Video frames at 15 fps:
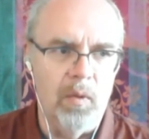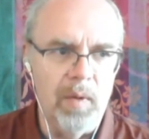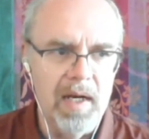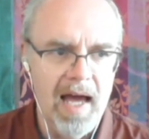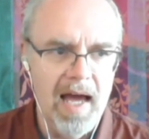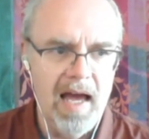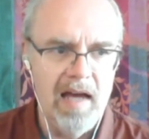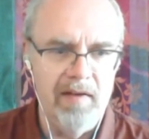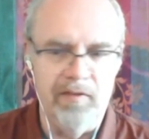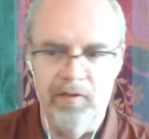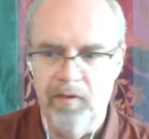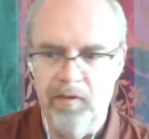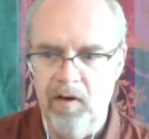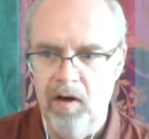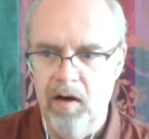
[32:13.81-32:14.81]
I will
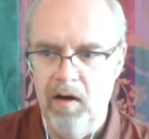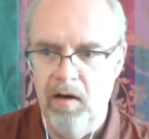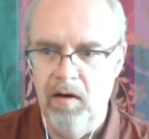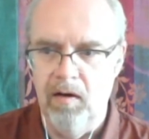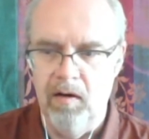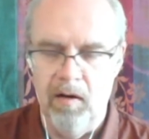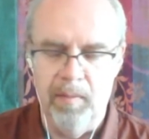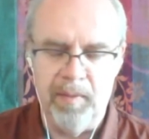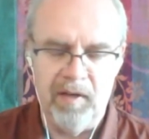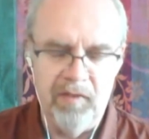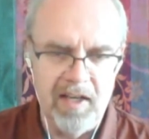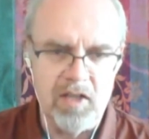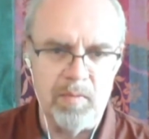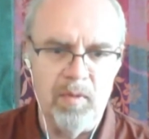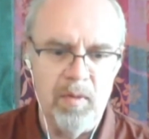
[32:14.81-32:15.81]
have uh, a
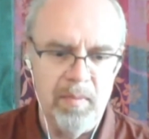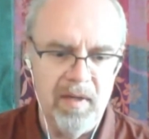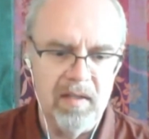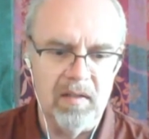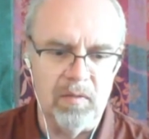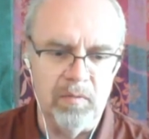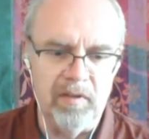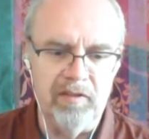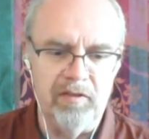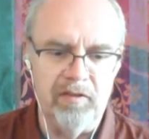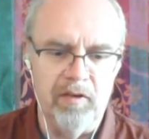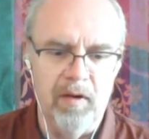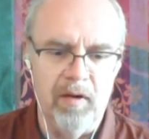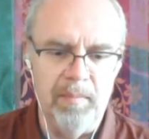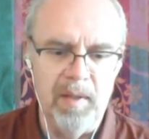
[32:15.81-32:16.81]
privileged moment
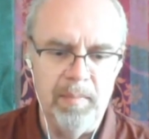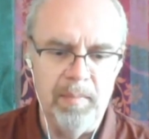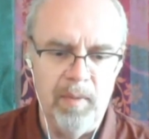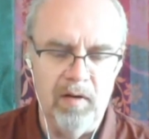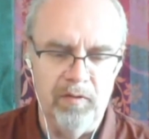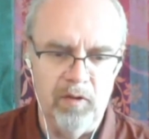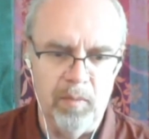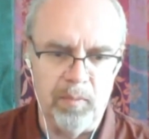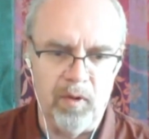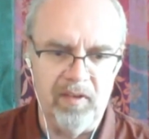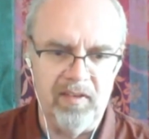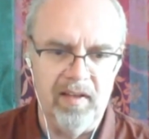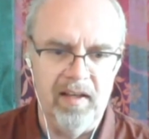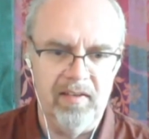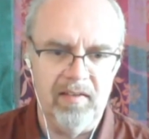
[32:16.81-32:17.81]
with uh, people of the
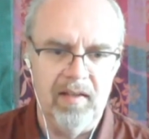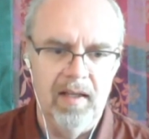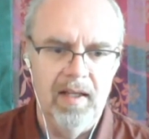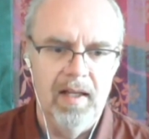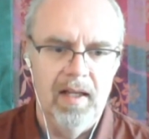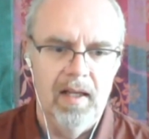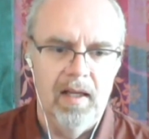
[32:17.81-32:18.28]
process